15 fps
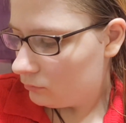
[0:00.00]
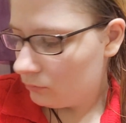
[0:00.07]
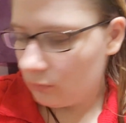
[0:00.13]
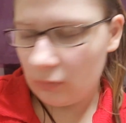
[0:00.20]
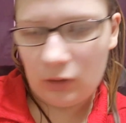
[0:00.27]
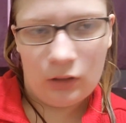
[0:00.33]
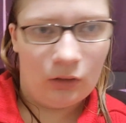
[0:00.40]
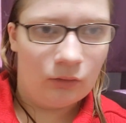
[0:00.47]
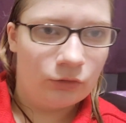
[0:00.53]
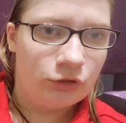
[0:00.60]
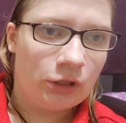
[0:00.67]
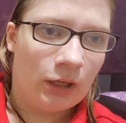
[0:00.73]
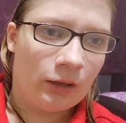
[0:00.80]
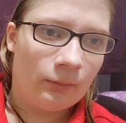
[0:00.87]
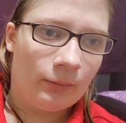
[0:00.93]
you know,
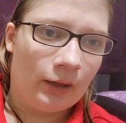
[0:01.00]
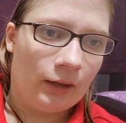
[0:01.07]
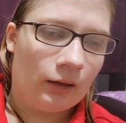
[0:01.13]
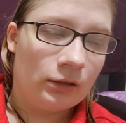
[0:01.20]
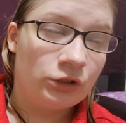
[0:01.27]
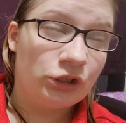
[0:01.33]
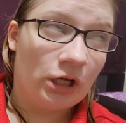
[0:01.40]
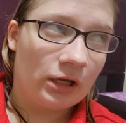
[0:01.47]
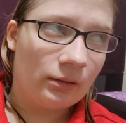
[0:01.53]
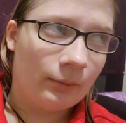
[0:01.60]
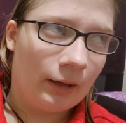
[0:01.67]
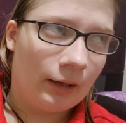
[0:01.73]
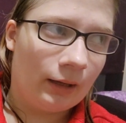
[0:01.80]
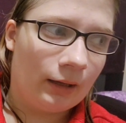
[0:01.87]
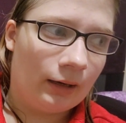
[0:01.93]
check
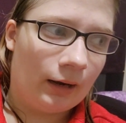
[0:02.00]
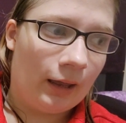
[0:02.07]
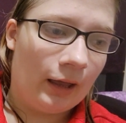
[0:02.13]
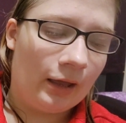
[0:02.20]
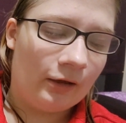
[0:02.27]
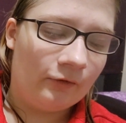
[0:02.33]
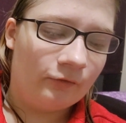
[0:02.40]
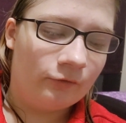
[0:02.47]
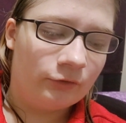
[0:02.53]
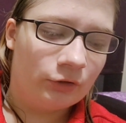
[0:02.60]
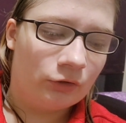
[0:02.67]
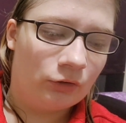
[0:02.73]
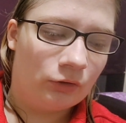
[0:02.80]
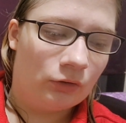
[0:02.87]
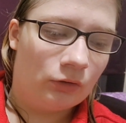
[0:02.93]
back in
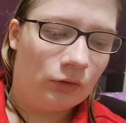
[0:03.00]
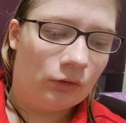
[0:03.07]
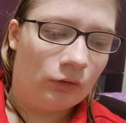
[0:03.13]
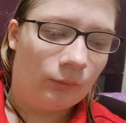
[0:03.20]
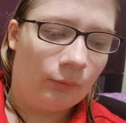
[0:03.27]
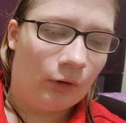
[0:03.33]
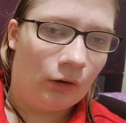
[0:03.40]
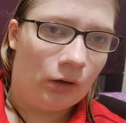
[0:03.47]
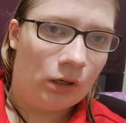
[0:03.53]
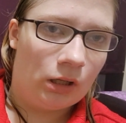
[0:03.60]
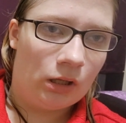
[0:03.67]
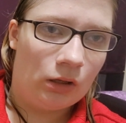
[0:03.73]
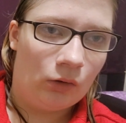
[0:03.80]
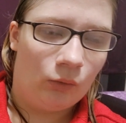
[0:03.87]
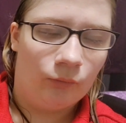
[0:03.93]
after the
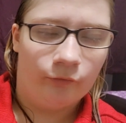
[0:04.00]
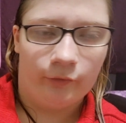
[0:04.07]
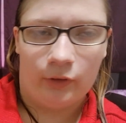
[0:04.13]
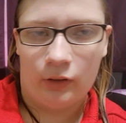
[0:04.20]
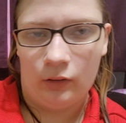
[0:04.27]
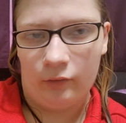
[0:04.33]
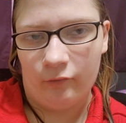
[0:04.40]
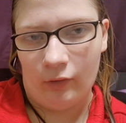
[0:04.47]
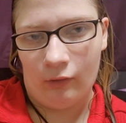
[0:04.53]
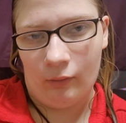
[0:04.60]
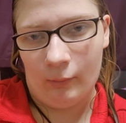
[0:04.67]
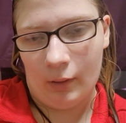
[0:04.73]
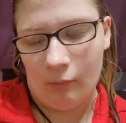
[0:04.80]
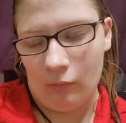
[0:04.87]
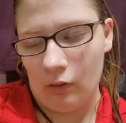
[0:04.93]
party, hopefully, if I
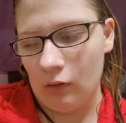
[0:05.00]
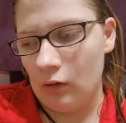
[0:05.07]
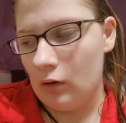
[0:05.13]
remember.